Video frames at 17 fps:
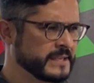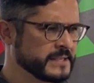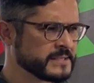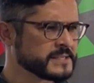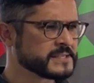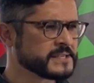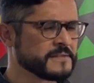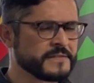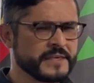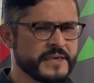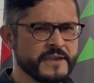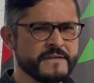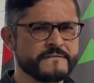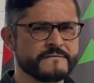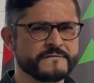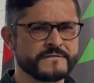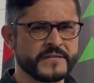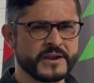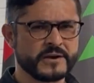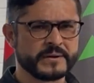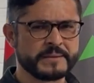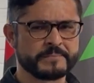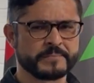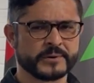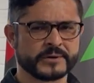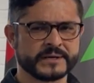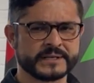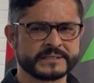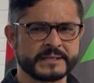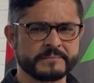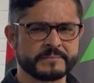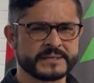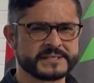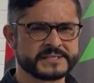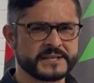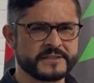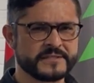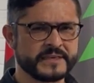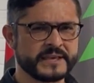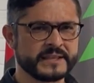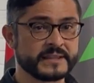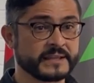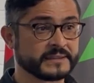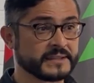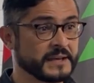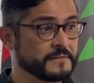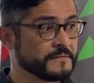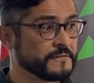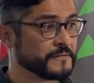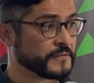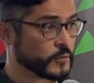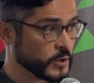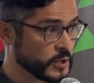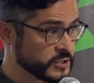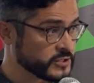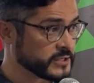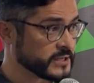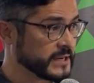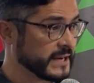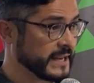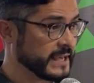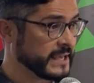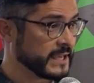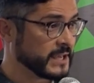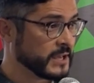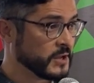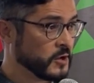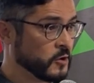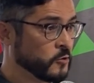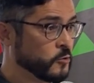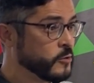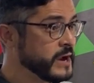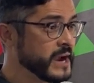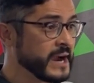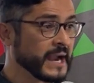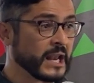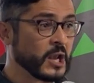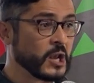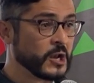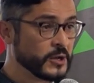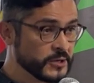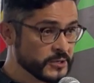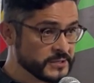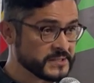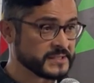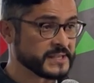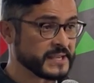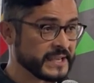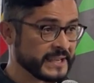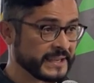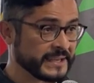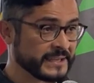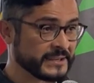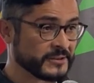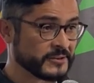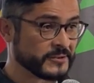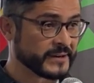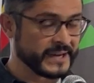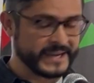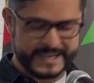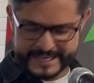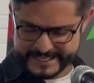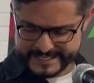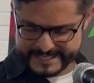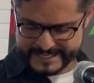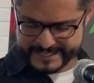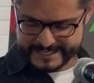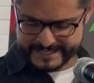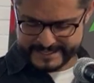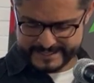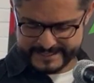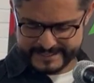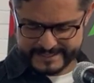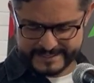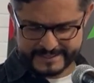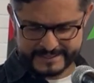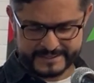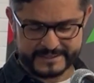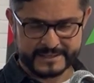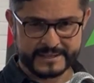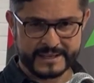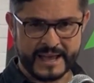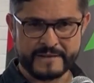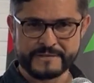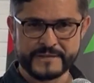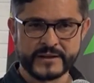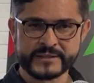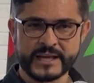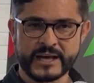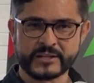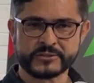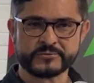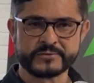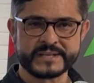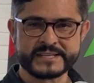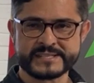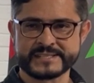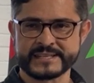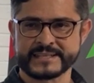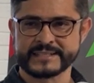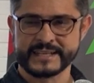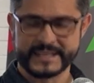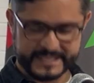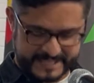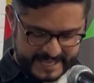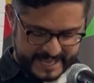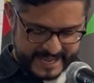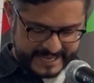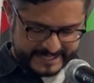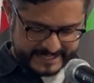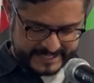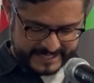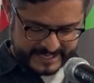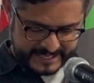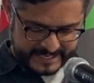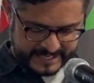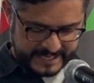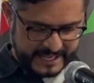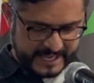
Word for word: And this is something very important, but something that unfortunately we are losing, right? I found out recently that